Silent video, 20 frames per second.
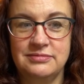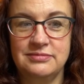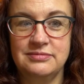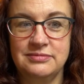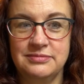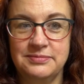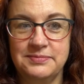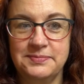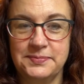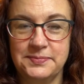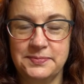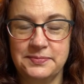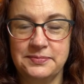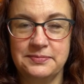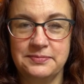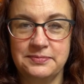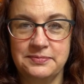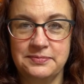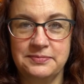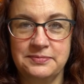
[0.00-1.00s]

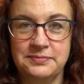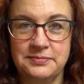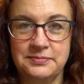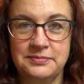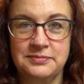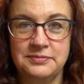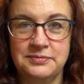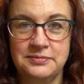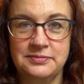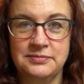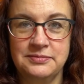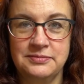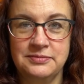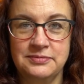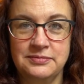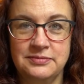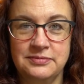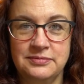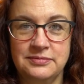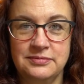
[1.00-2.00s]

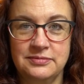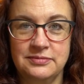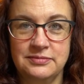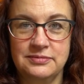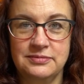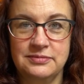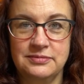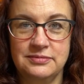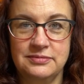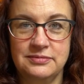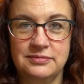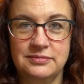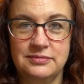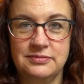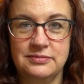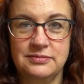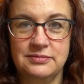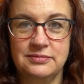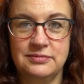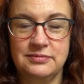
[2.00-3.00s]

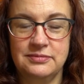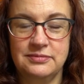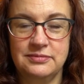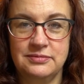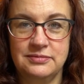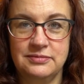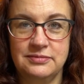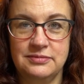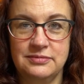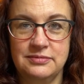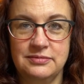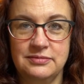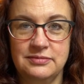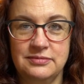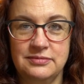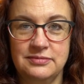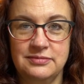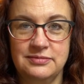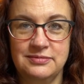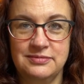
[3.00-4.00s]

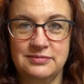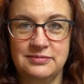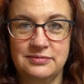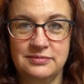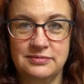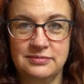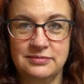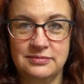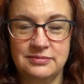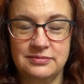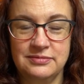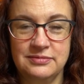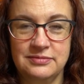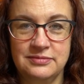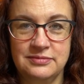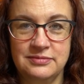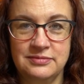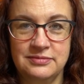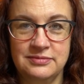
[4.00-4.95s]
The person shown says nothing.